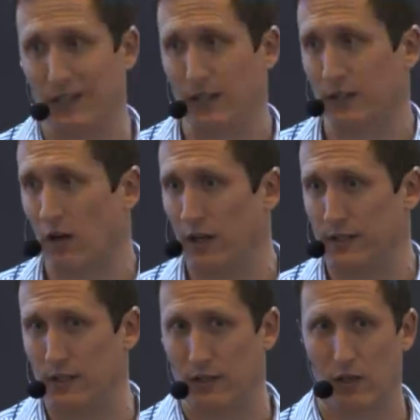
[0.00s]
to these
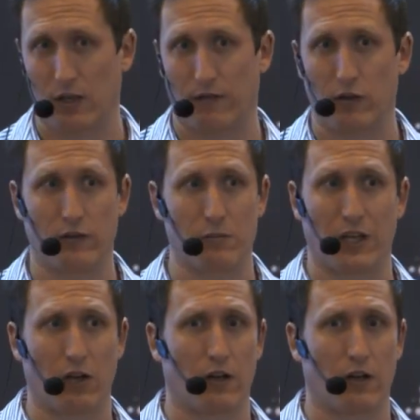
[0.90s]
guys. There's a few of them here,